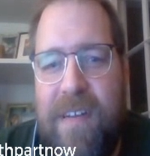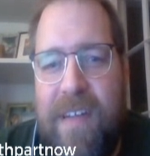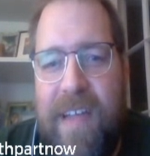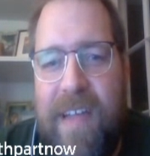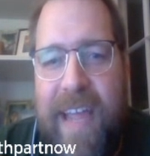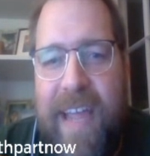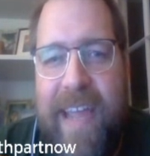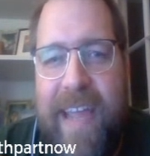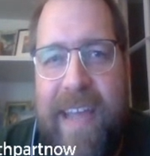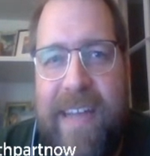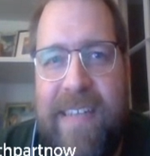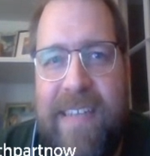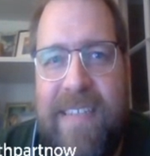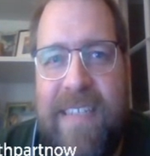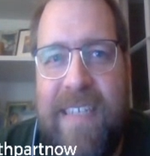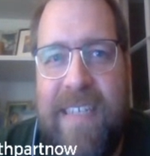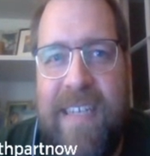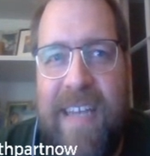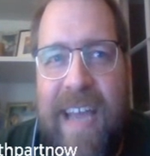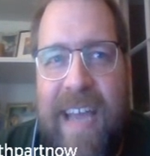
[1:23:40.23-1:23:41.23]
And
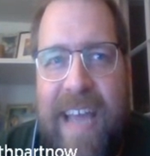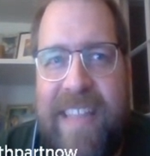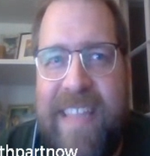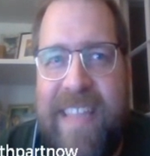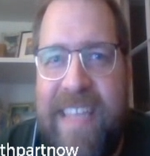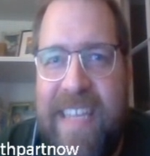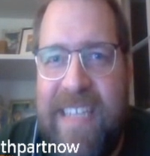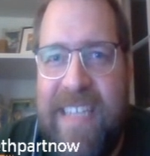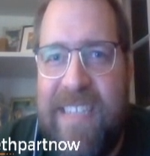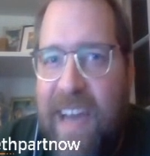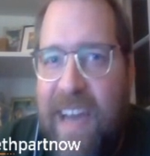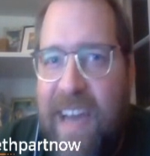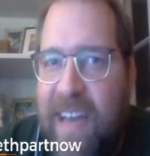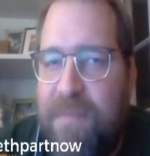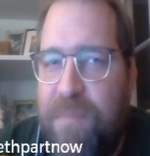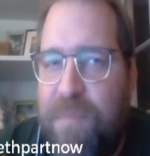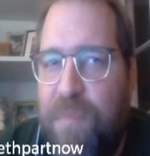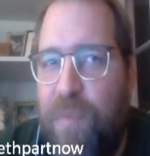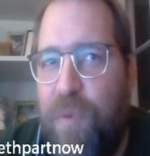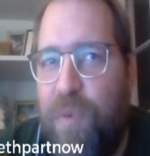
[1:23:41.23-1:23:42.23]
I think he's
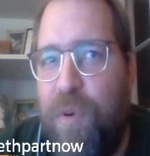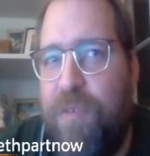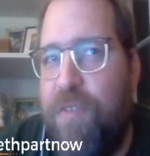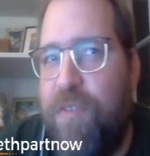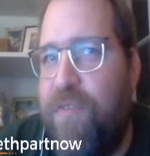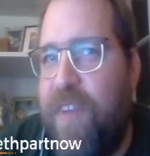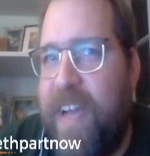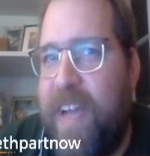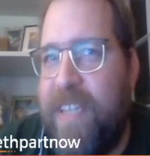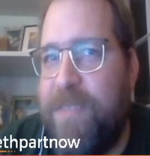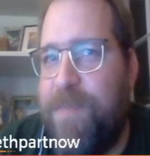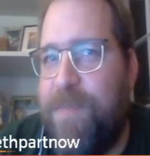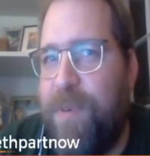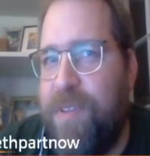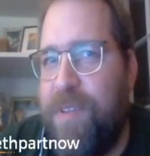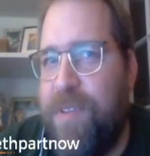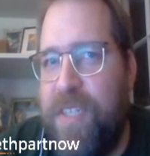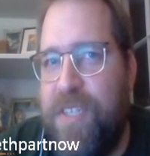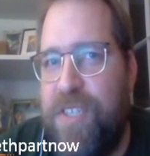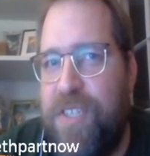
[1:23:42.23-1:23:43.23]
got more of a
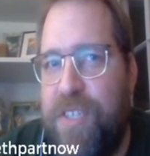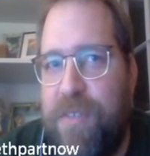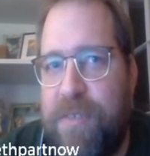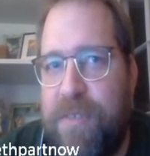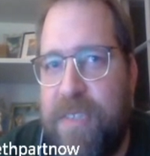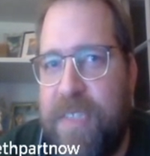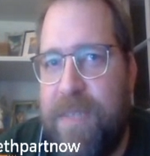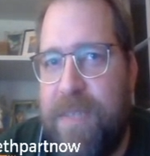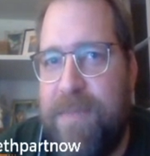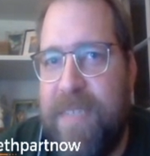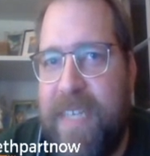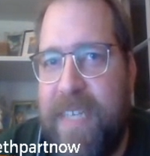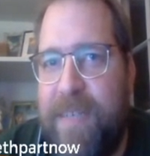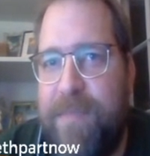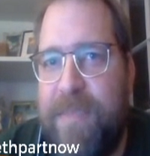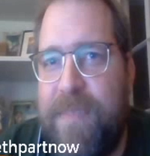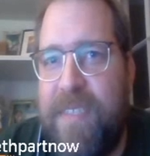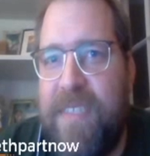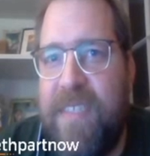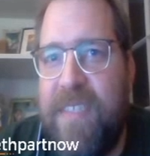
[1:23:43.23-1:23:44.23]
fastball than he shows
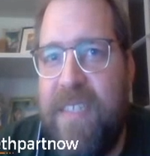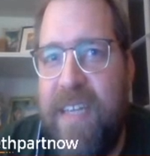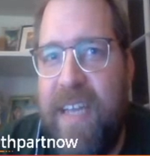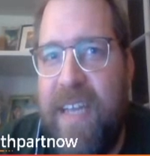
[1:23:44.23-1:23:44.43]
sometimes.